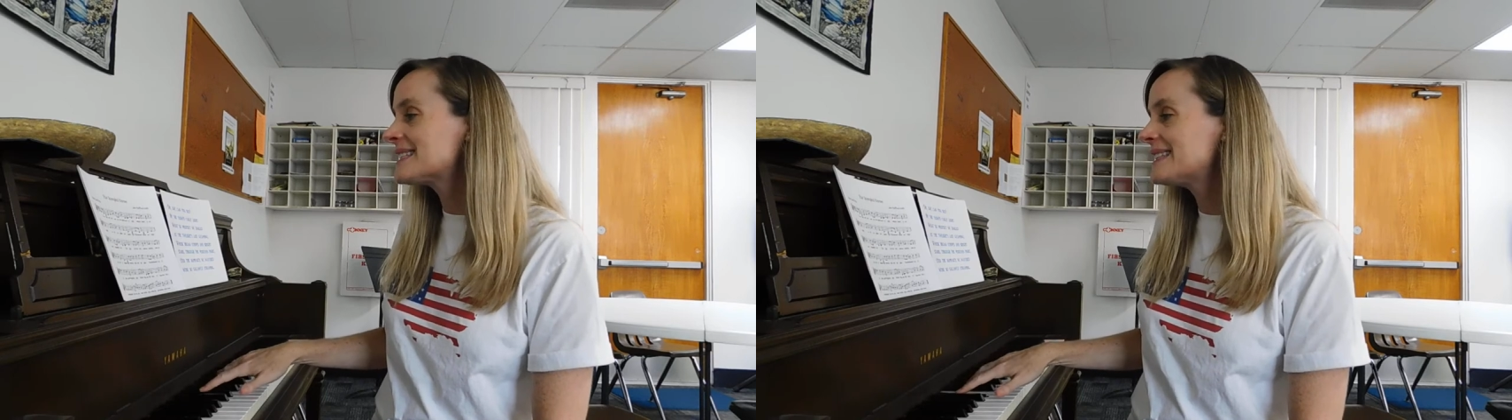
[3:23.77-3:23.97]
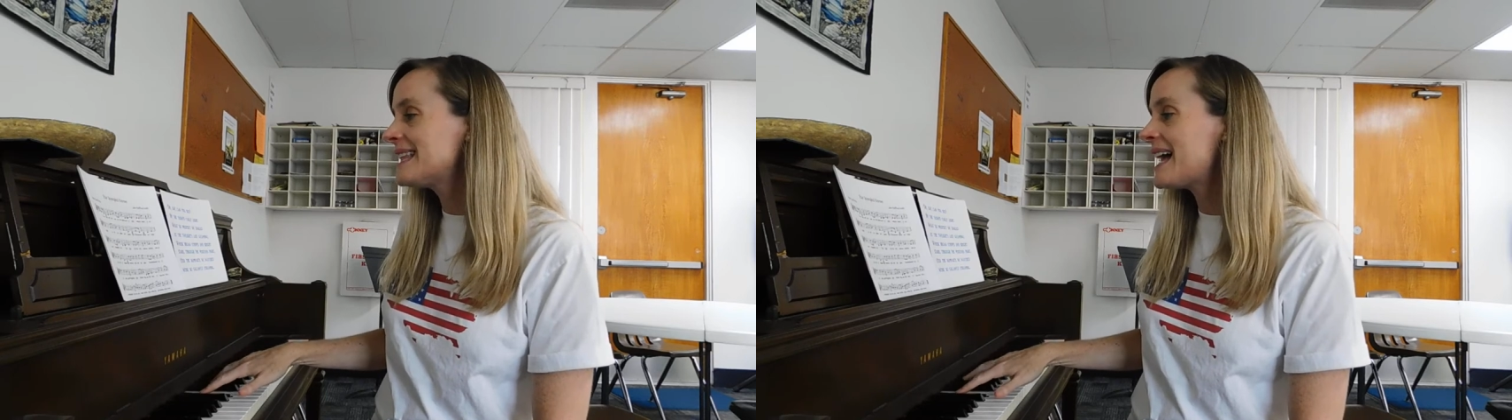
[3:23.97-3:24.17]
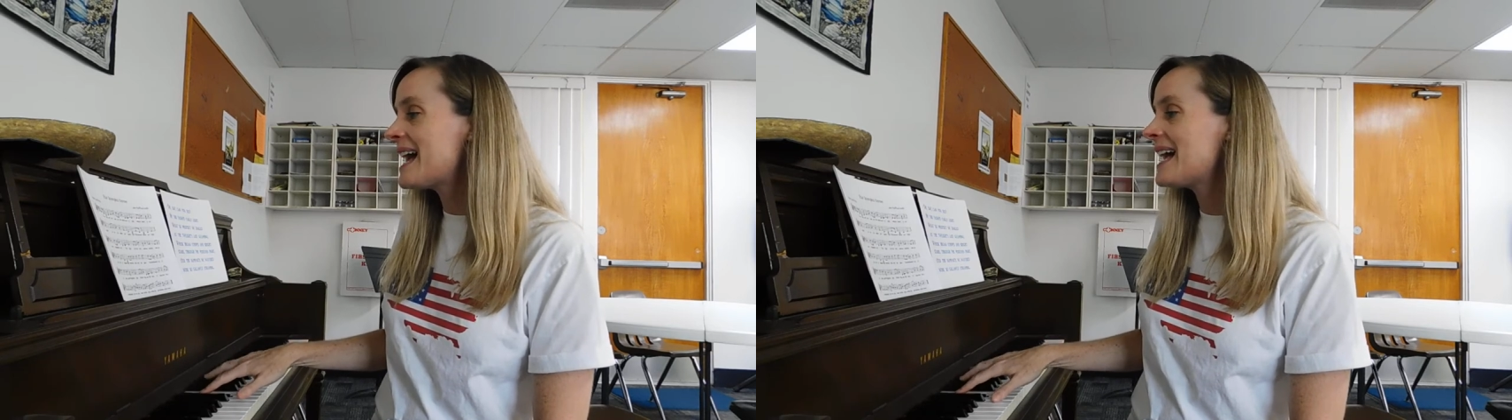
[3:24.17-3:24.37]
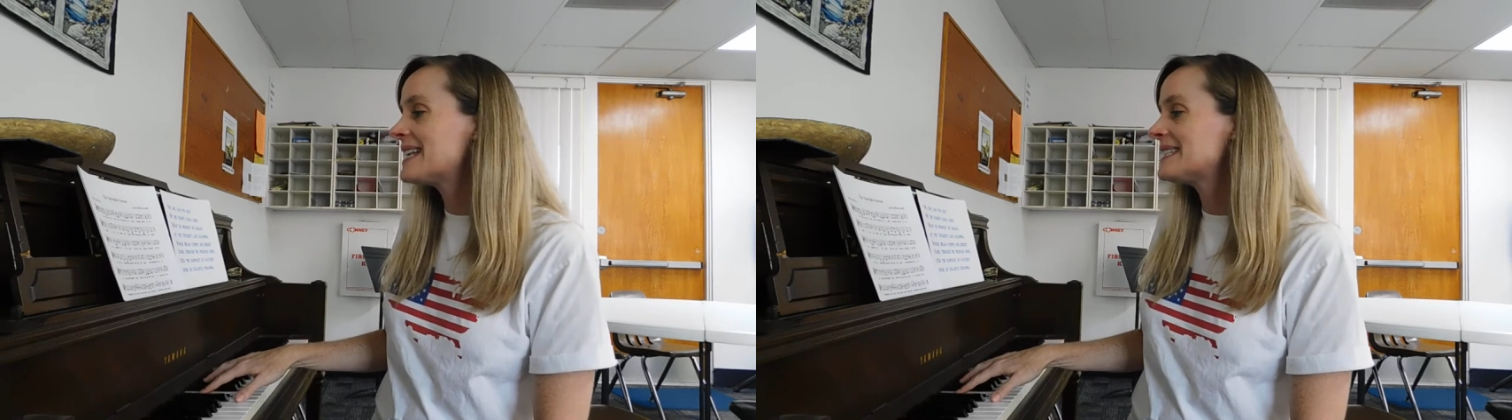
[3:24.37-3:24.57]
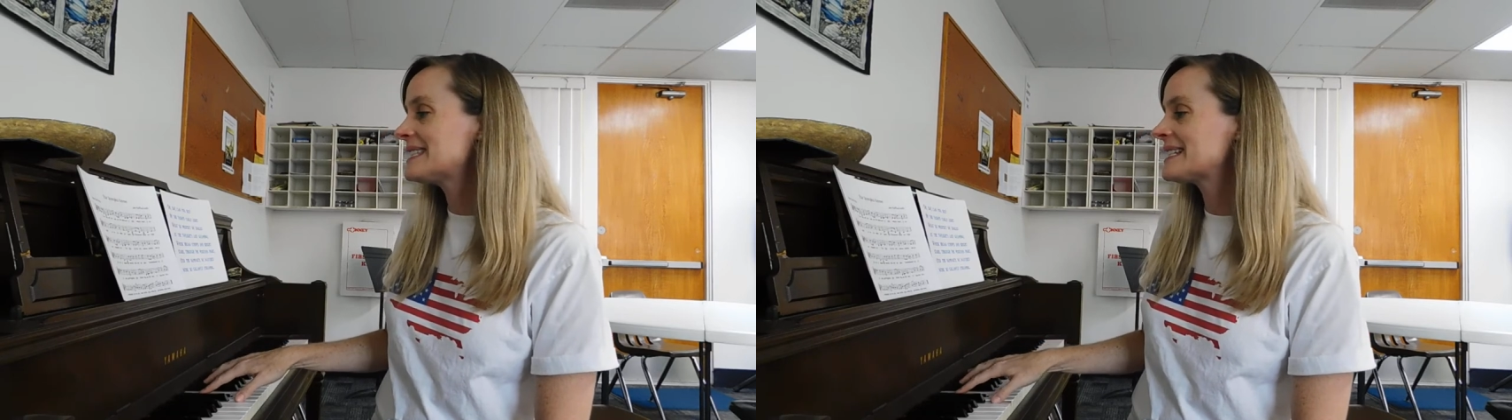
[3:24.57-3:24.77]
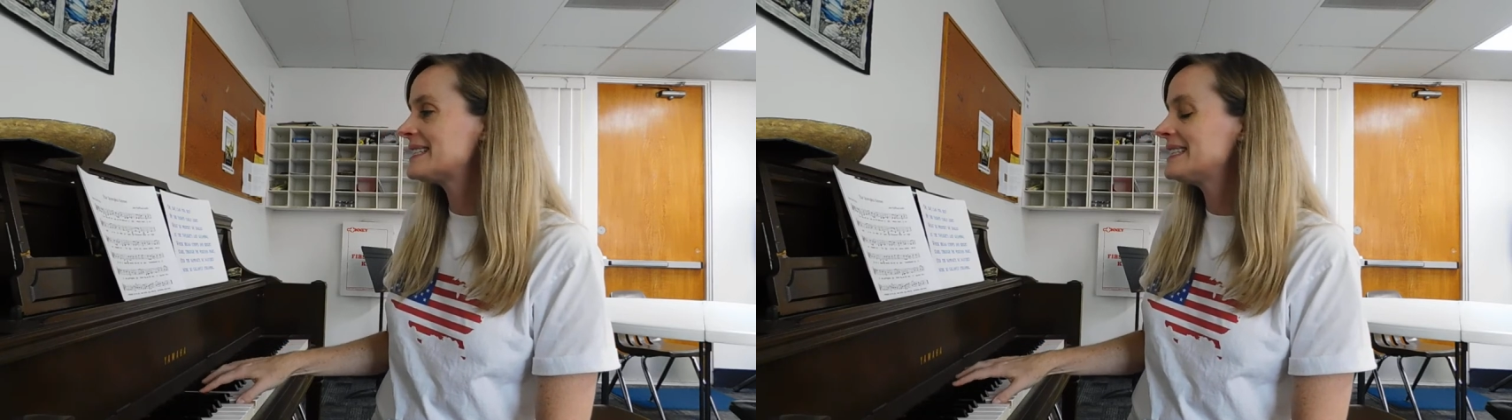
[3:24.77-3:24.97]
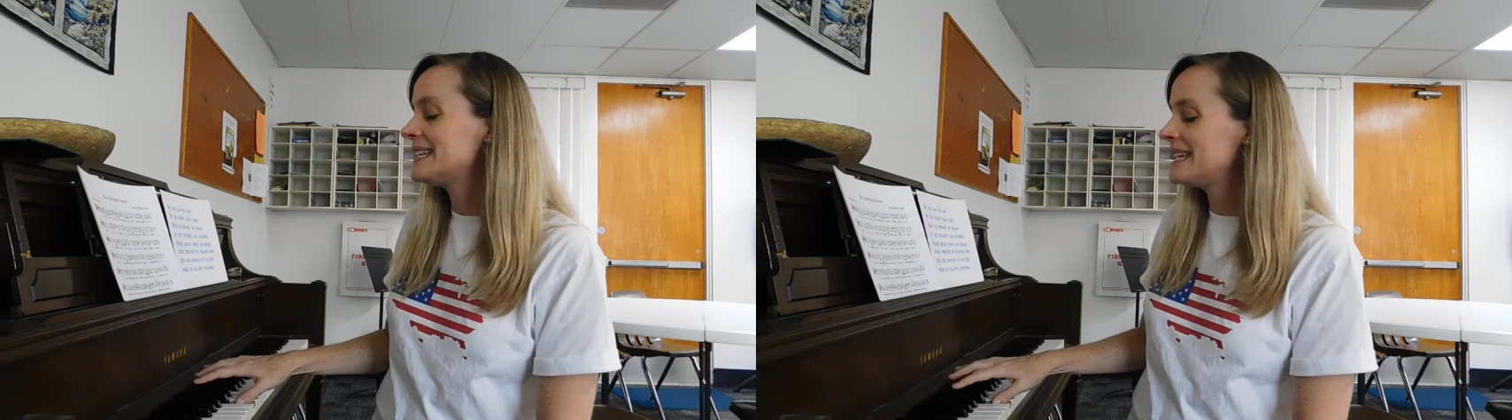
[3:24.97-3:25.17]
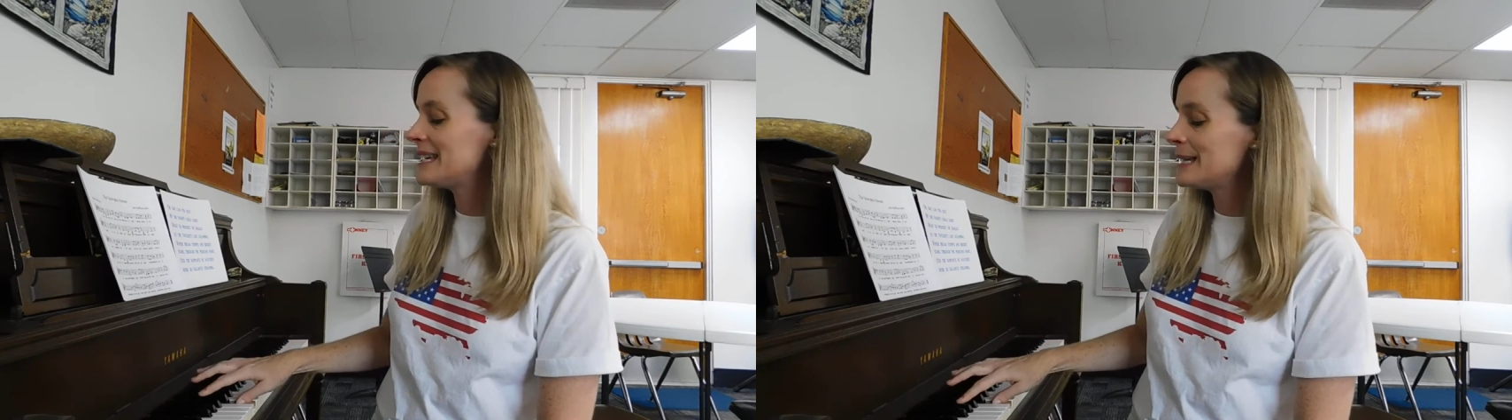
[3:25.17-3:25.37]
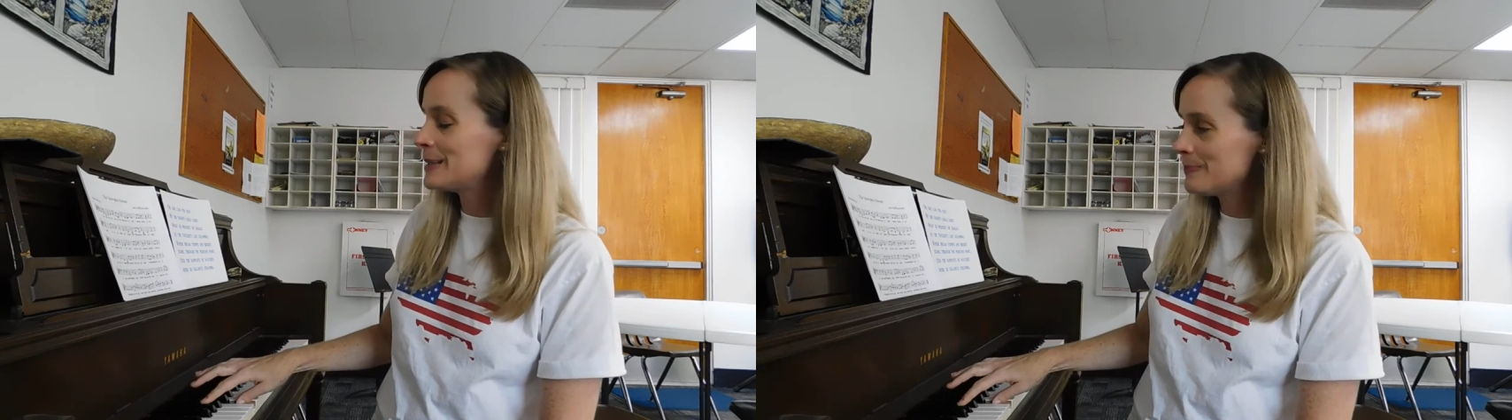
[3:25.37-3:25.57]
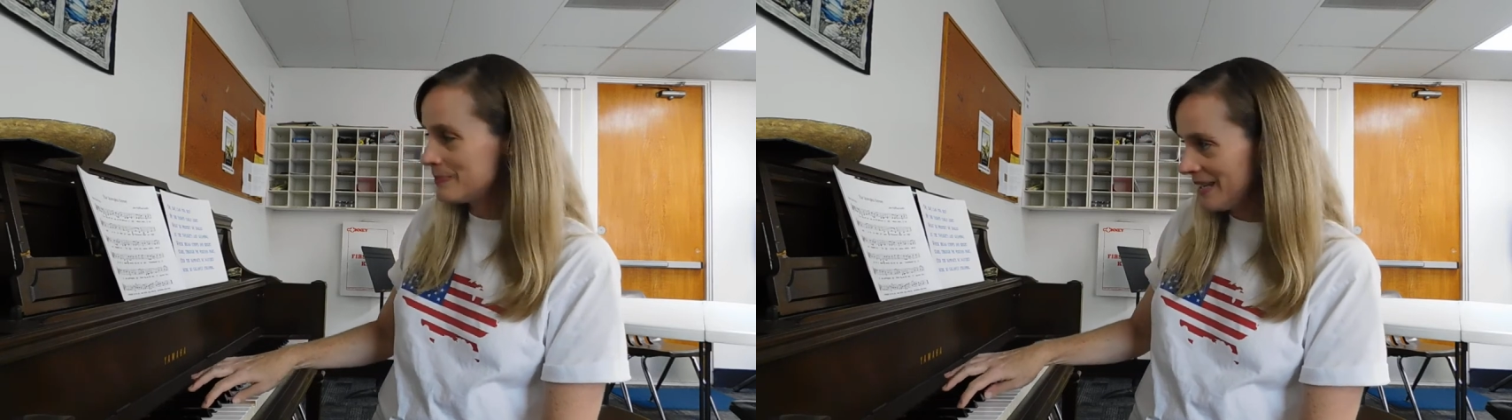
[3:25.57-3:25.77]
last
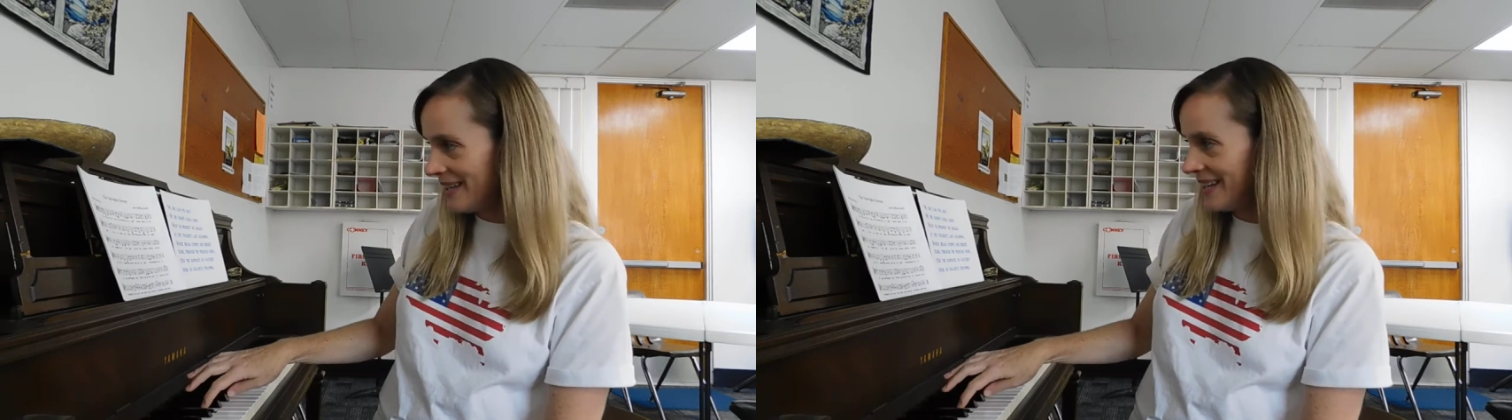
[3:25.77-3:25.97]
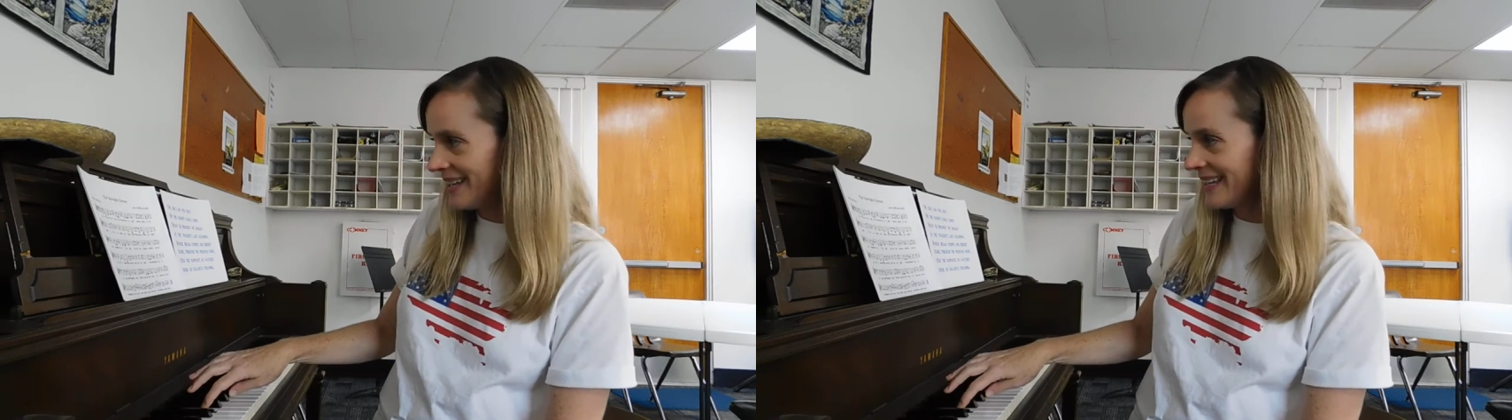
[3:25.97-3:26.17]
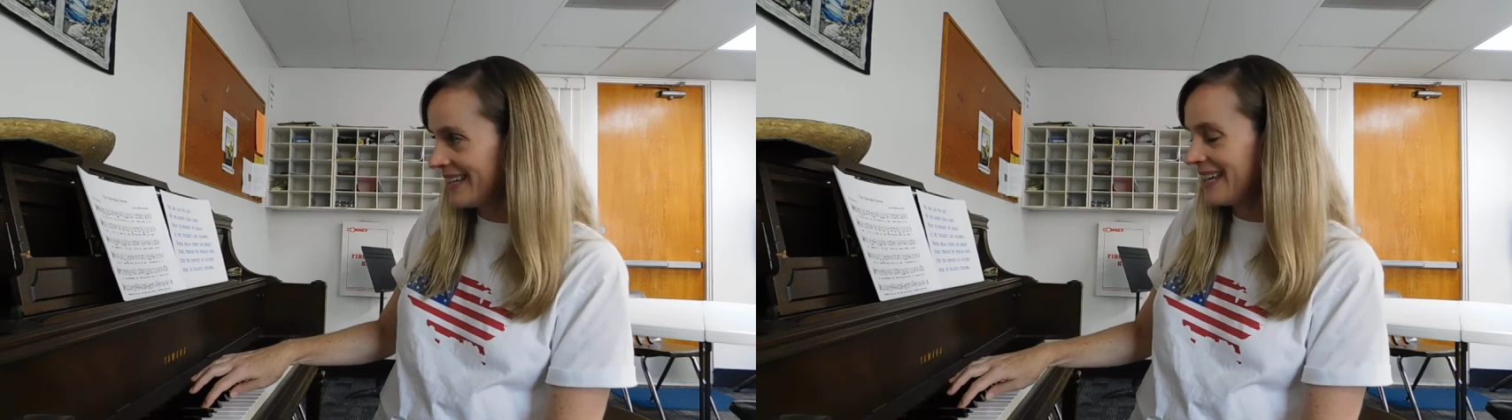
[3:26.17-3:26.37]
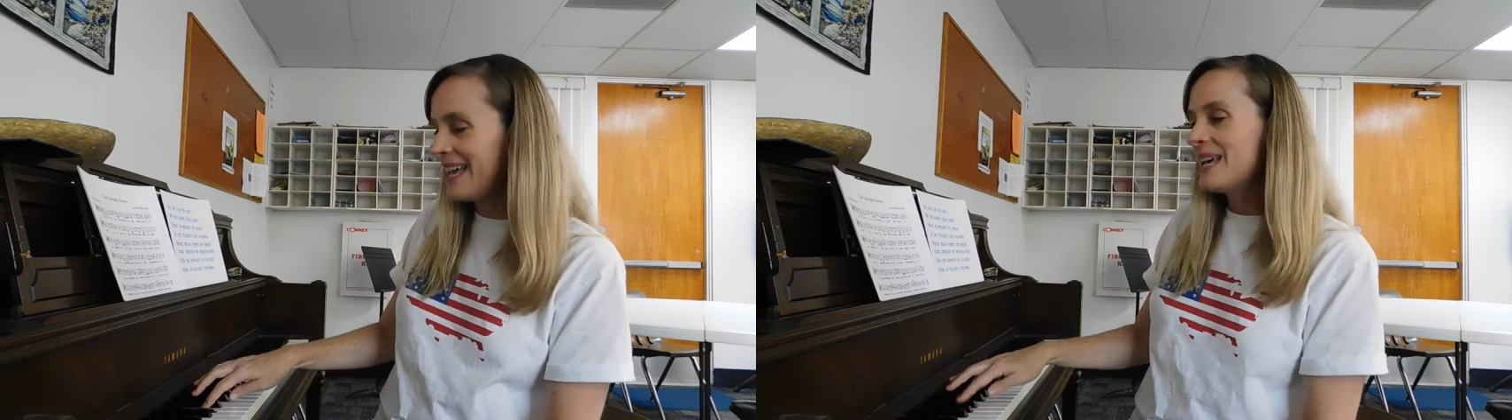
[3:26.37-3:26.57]
gleaming."